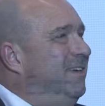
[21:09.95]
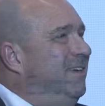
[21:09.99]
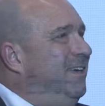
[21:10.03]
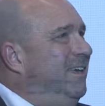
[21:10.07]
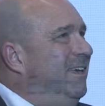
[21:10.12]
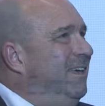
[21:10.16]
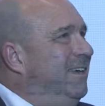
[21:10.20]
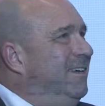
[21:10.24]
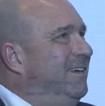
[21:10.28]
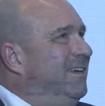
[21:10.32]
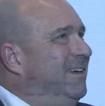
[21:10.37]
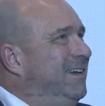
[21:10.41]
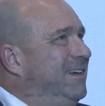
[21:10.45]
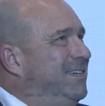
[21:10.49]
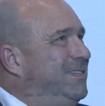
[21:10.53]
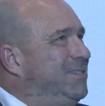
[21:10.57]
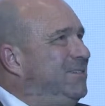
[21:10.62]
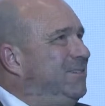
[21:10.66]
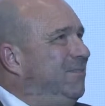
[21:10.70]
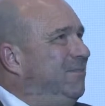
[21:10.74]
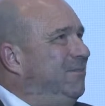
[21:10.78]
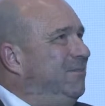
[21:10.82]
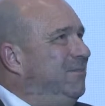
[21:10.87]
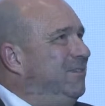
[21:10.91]
in case
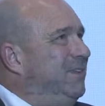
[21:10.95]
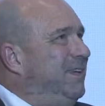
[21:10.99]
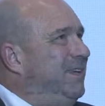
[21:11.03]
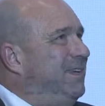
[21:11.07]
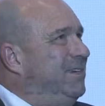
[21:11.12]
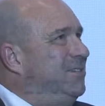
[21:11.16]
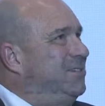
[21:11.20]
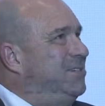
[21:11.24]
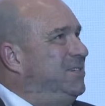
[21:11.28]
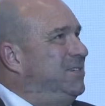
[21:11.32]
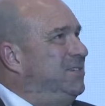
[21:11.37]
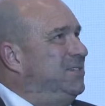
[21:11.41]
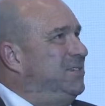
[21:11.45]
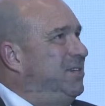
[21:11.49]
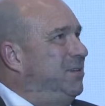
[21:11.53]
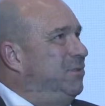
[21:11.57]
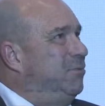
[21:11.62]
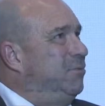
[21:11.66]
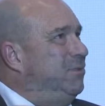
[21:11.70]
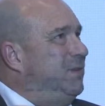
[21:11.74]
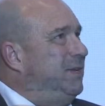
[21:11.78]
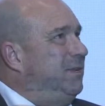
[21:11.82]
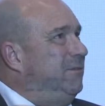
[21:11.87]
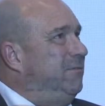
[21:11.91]
of an energy zero
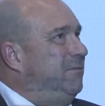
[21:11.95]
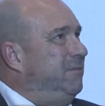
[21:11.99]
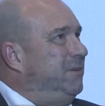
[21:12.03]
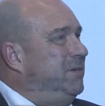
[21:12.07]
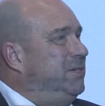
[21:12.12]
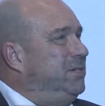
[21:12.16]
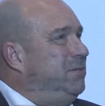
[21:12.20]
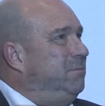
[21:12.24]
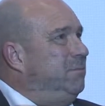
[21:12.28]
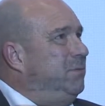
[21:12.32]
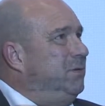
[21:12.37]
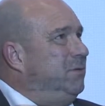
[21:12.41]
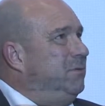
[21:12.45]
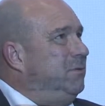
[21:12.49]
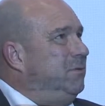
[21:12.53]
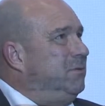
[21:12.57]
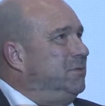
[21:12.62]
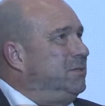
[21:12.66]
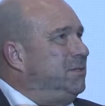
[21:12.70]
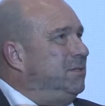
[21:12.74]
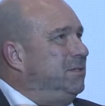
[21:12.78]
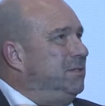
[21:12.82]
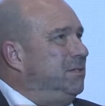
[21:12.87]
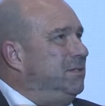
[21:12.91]
renovation,
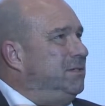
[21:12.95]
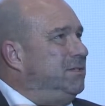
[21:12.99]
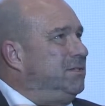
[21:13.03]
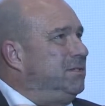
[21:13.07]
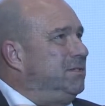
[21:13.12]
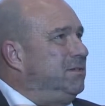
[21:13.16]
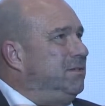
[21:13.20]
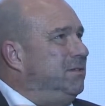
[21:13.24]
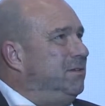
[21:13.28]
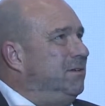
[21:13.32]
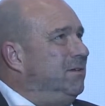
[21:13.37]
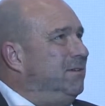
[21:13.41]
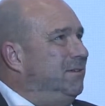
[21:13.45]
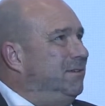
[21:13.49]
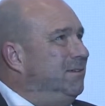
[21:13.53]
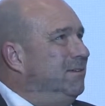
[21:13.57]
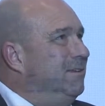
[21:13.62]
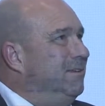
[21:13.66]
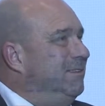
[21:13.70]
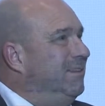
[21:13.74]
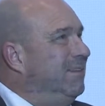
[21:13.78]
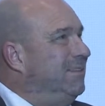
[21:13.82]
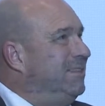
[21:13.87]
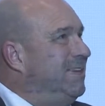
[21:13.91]
because
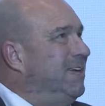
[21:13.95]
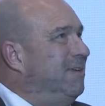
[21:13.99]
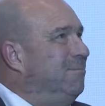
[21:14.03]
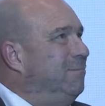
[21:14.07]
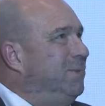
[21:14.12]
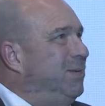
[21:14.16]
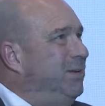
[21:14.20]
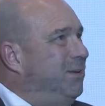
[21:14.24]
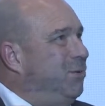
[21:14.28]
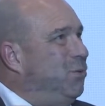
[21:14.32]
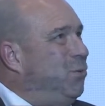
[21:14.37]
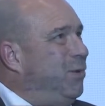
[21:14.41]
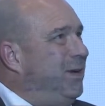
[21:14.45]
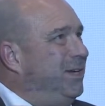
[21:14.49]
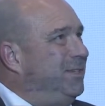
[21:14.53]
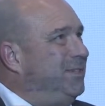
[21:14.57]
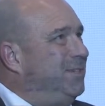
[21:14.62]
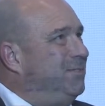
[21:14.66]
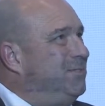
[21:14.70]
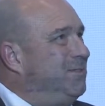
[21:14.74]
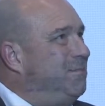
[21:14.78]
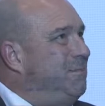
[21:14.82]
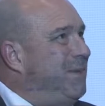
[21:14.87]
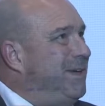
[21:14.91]
that can be quite
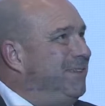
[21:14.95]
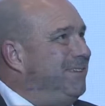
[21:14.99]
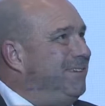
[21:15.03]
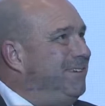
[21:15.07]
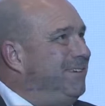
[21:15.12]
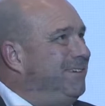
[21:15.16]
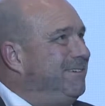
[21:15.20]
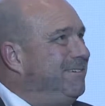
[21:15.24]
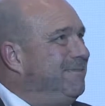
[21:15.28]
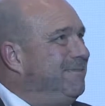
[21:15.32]
dramatic.